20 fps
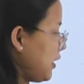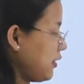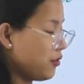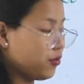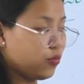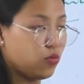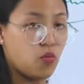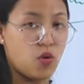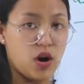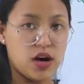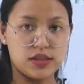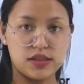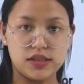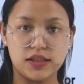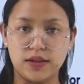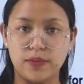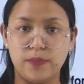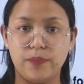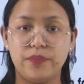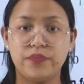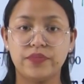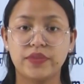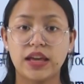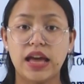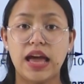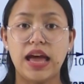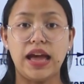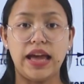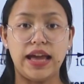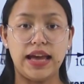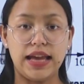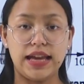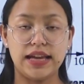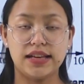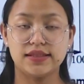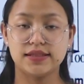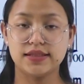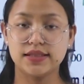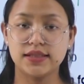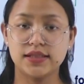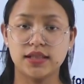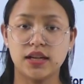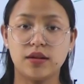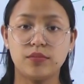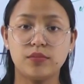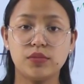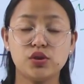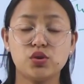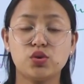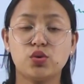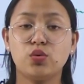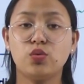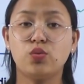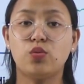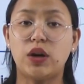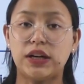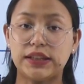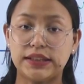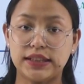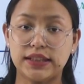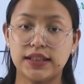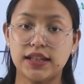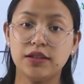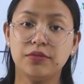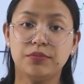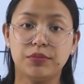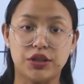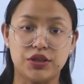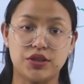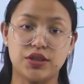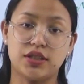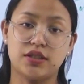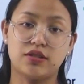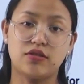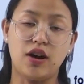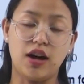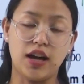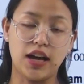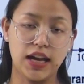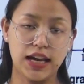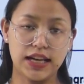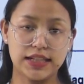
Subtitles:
and water acid amasung water gi mixture ko